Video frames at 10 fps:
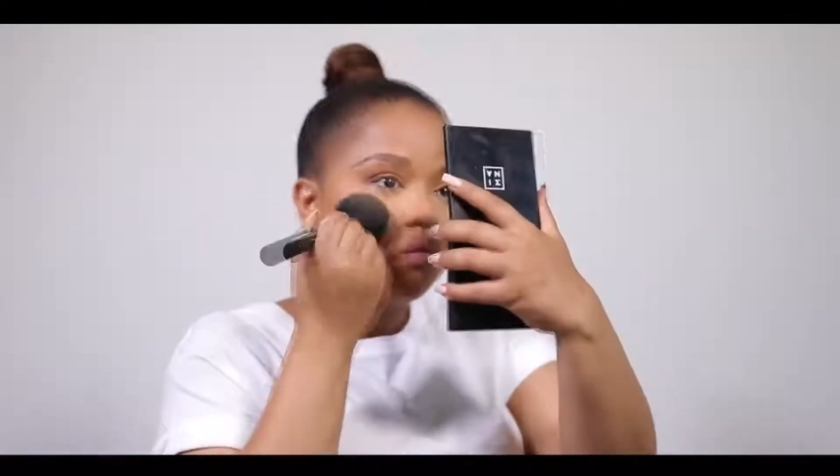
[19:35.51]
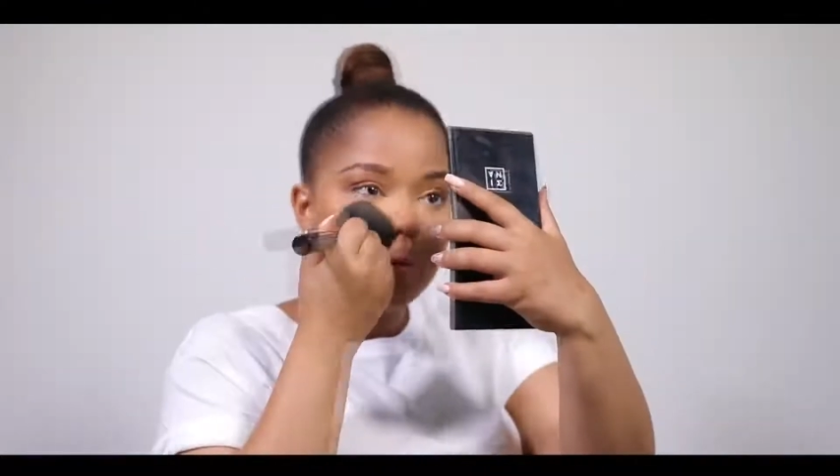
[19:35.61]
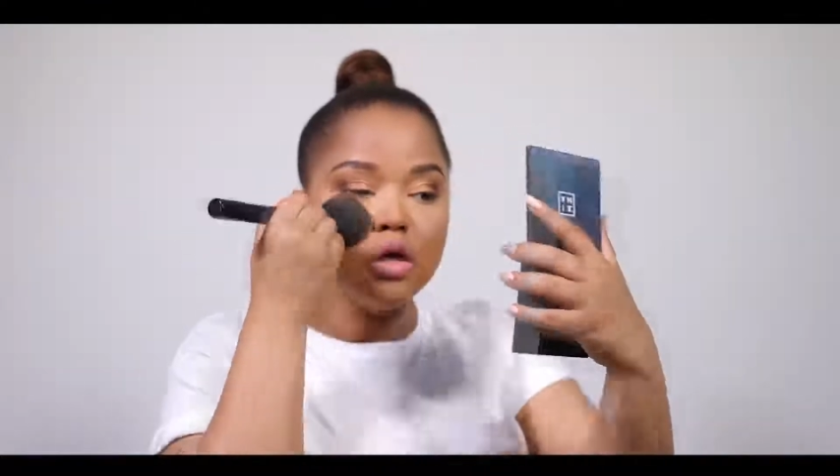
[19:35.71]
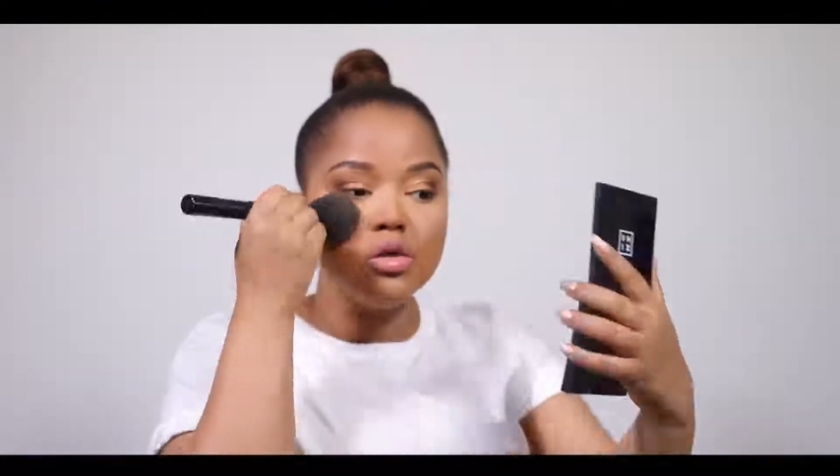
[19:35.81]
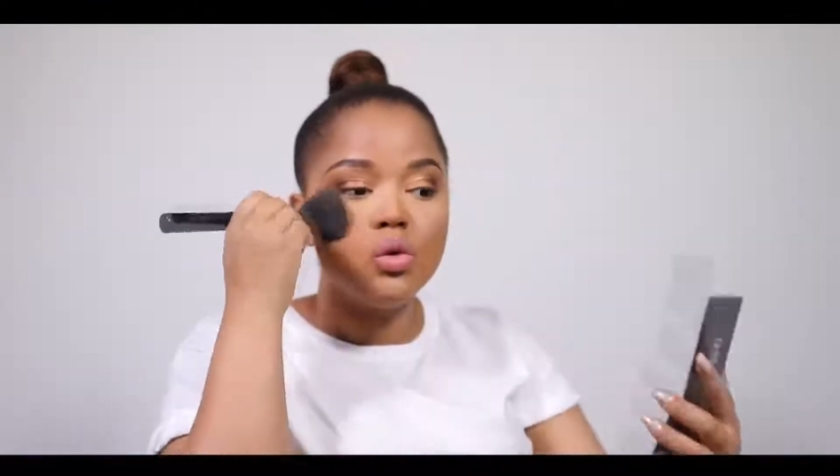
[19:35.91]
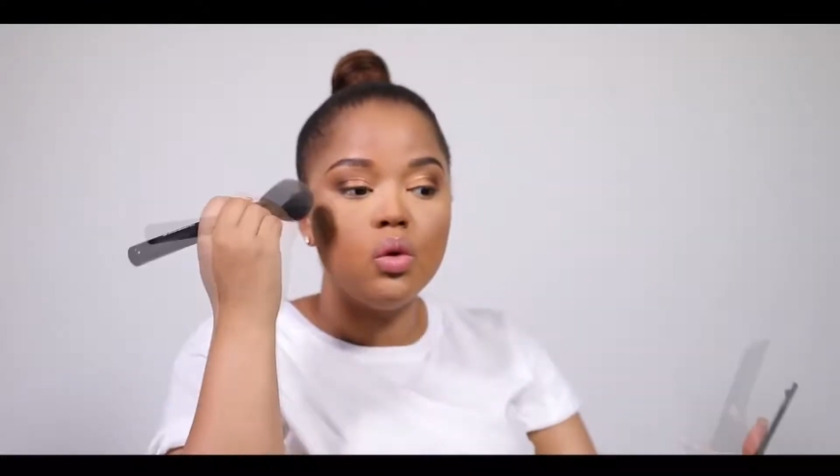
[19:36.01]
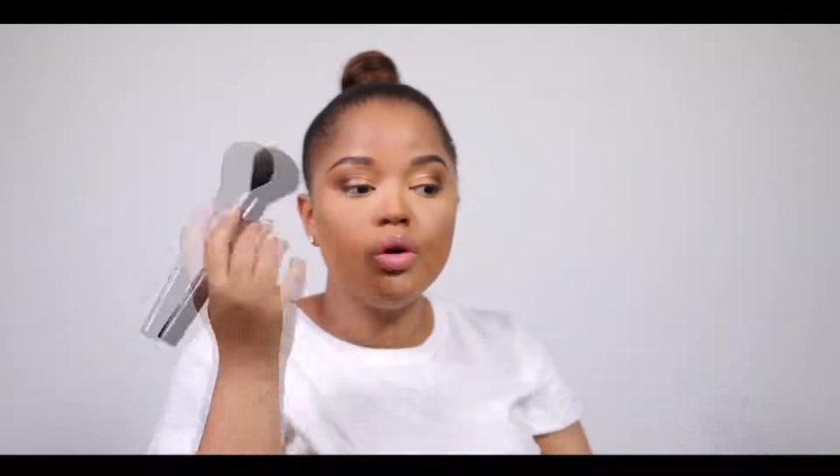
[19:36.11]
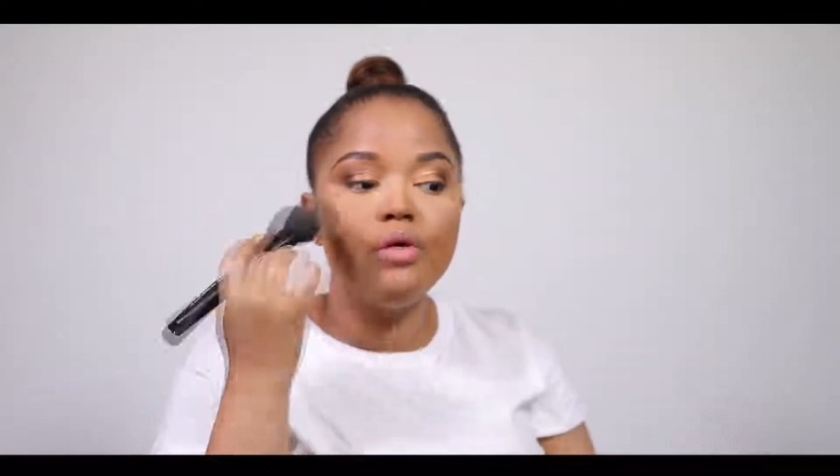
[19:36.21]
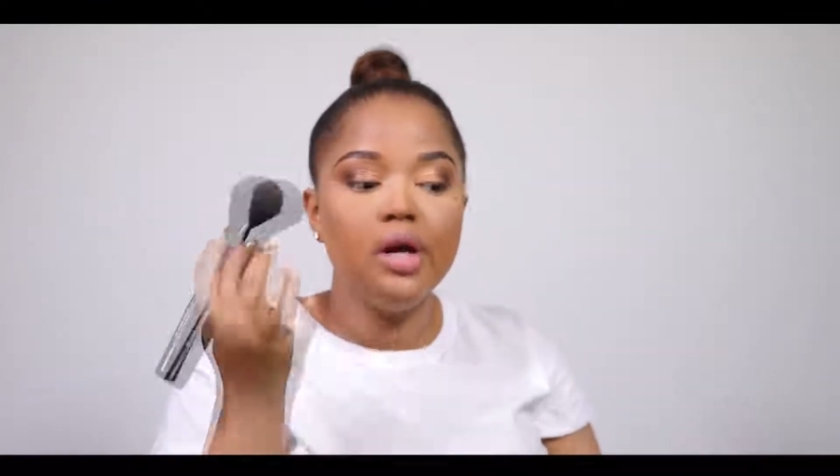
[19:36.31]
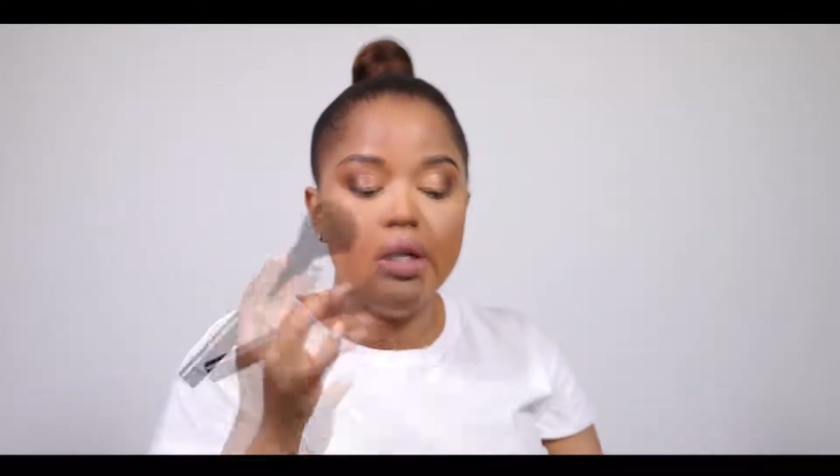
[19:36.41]
contoured
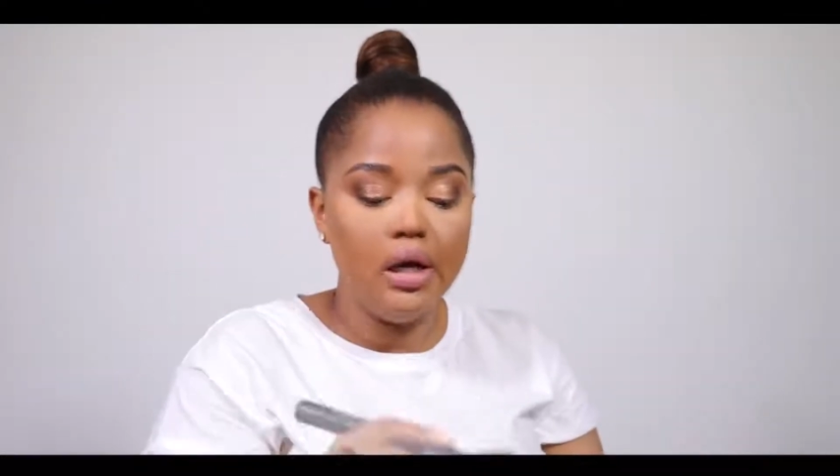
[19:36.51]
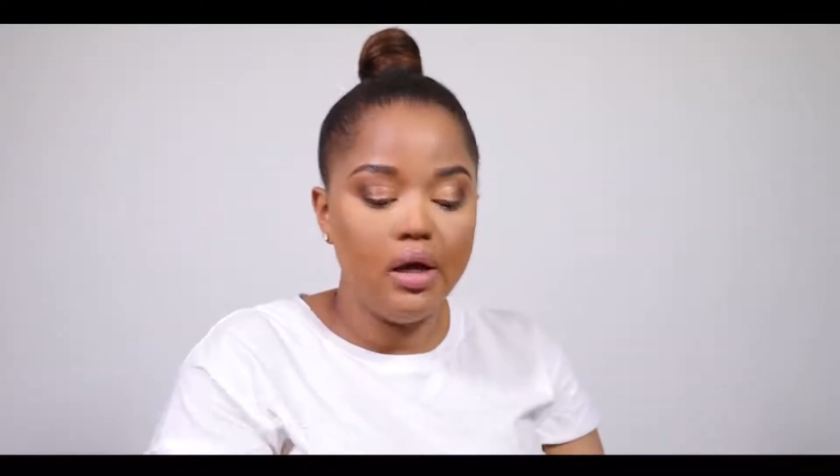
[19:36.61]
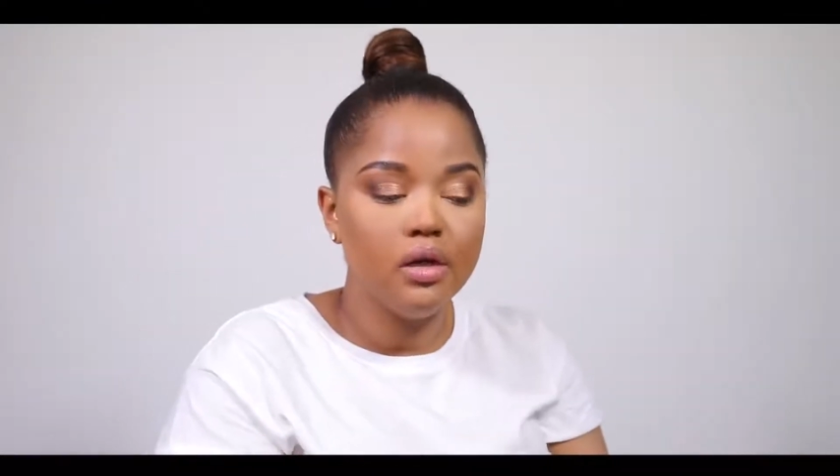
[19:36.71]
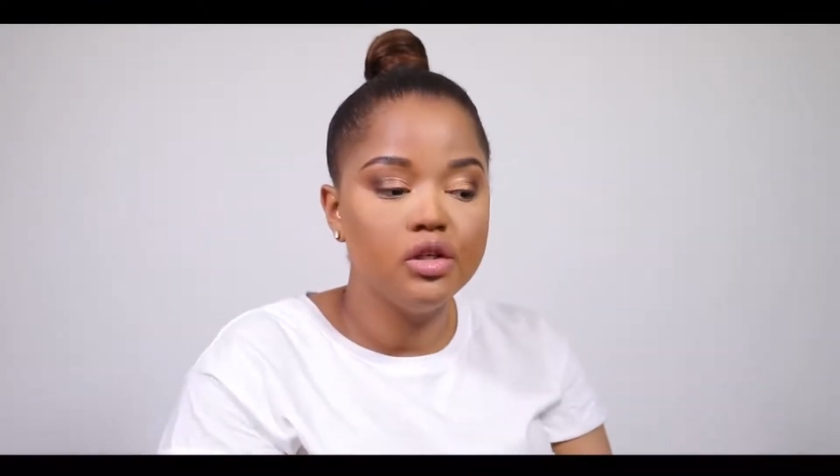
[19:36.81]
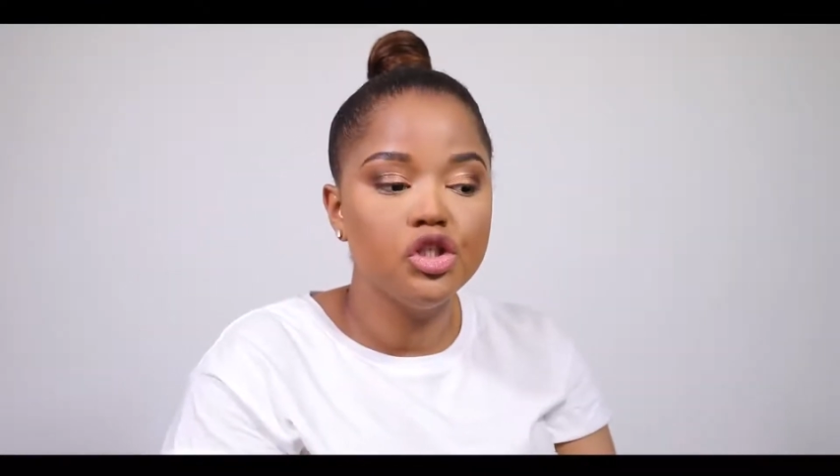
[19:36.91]
already,